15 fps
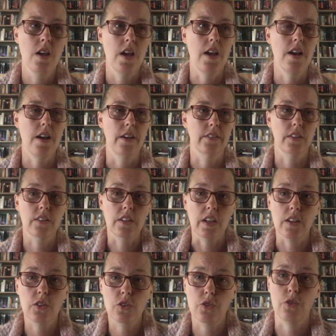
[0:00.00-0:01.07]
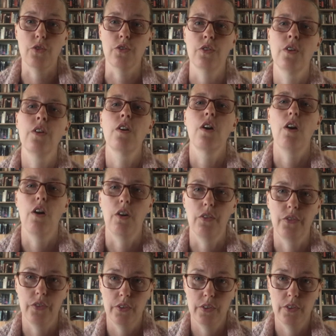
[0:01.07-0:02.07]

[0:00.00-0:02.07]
the texture of